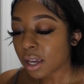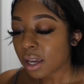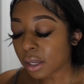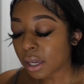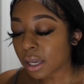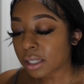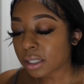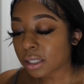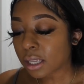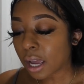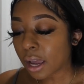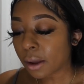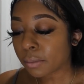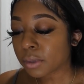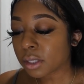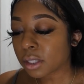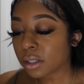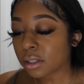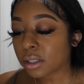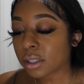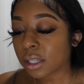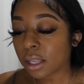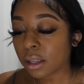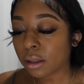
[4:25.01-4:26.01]
It's time
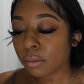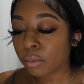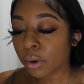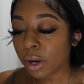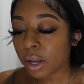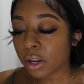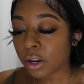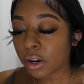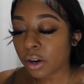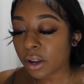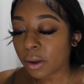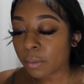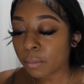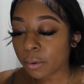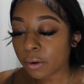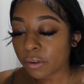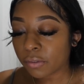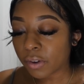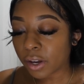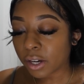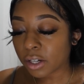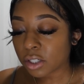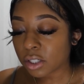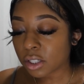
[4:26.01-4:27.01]
to celebrate your
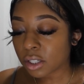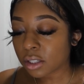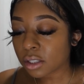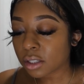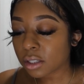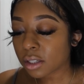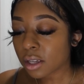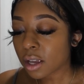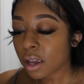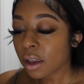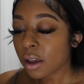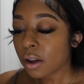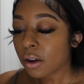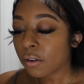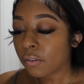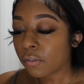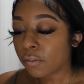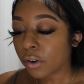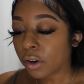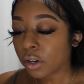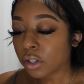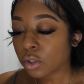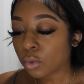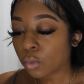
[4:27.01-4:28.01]
imperfections.
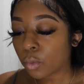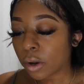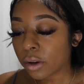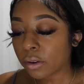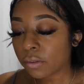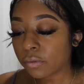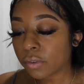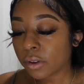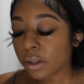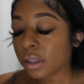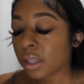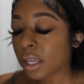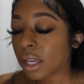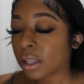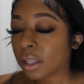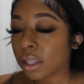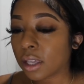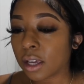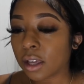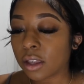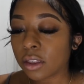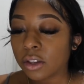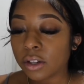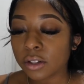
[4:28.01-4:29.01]
First one foot, then
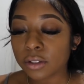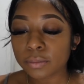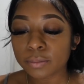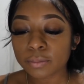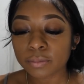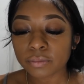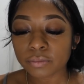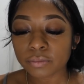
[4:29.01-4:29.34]
the other.